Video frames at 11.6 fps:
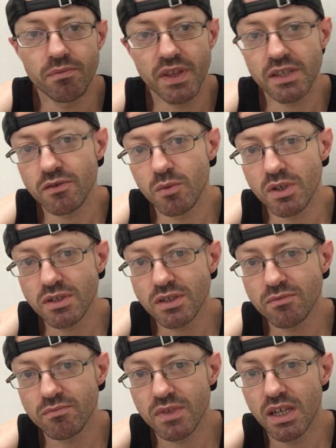Thanks for
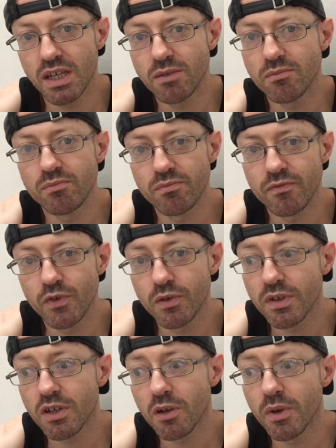watching, and feel
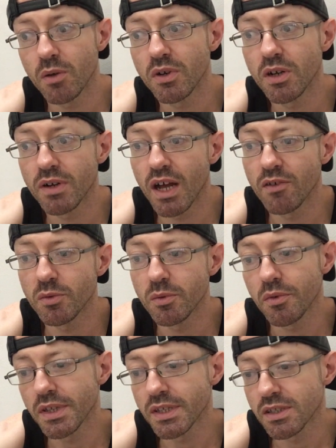free to comment. I want to know what other
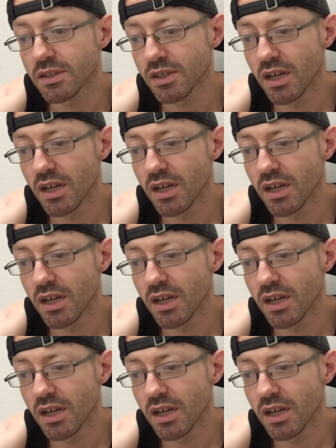people think.